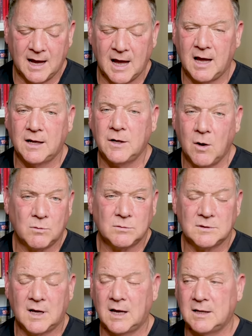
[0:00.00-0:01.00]
Uh, no,
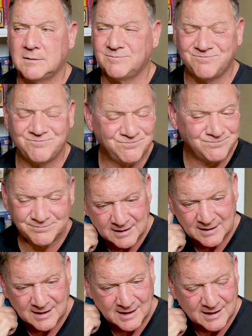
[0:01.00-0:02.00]
um,
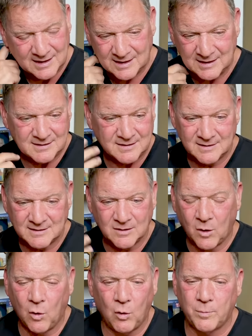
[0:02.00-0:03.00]
uh, it,
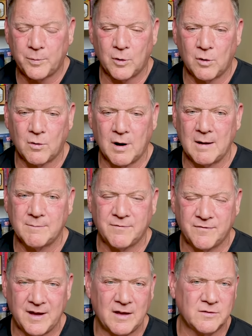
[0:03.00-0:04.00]
the whole program
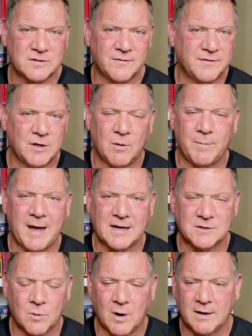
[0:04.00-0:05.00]
fails if you don't
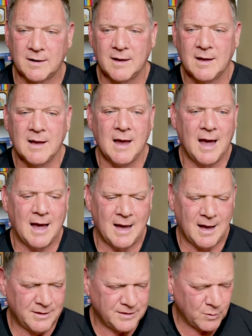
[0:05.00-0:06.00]
back squat.
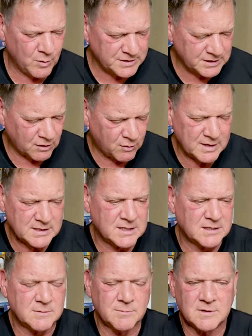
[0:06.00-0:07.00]
Uh, there was a
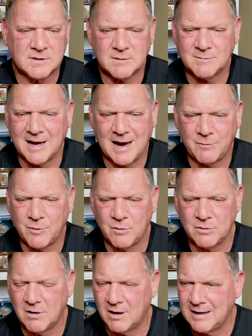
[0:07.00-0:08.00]
criticism some guy
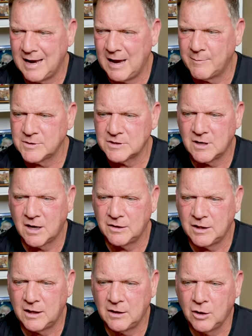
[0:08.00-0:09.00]
wrote on
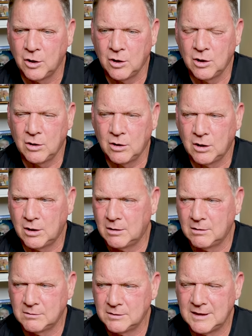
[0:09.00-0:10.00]
Amazon that
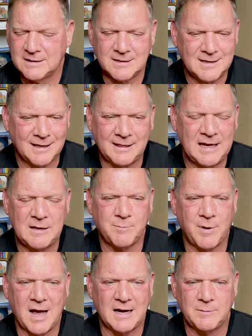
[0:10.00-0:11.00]
uh, that elite
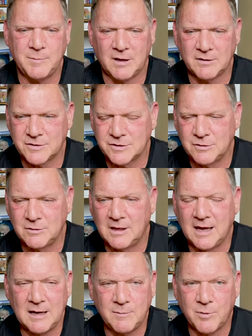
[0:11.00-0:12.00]
bodybuilders do
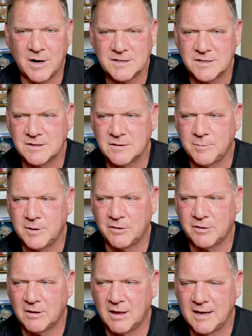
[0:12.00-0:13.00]
leg presses to
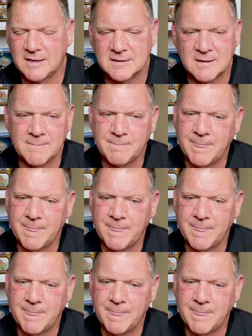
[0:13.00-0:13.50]
build their legs.